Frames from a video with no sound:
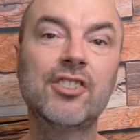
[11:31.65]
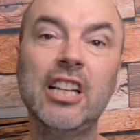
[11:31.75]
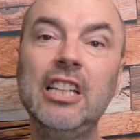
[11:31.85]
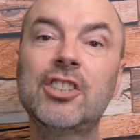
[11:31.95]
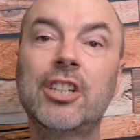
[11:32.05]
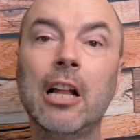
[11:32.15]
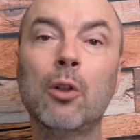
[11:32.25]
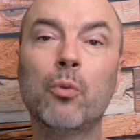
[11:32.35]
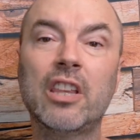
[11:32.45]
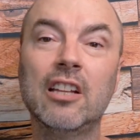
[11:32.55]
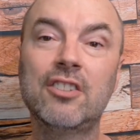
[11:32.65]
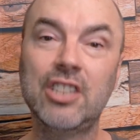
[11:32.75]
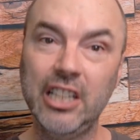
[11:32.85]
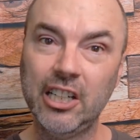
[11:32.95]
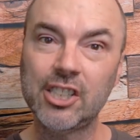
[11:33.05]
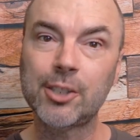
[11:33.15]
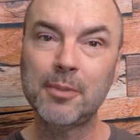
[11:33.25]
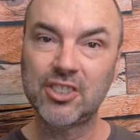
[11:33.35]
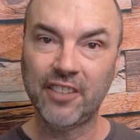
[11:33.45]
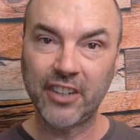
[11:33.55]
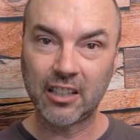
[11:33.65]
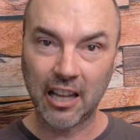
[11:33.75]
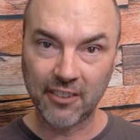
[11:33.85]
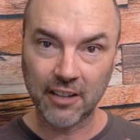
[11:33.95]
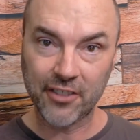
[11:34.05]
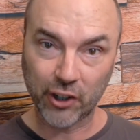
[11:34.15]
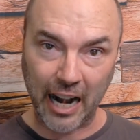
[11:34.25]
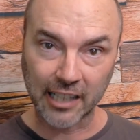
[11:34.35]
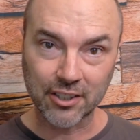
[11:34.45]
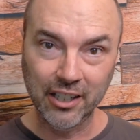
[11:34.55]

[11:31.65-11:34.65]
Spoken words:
each dealt with a tier-specific level of threat.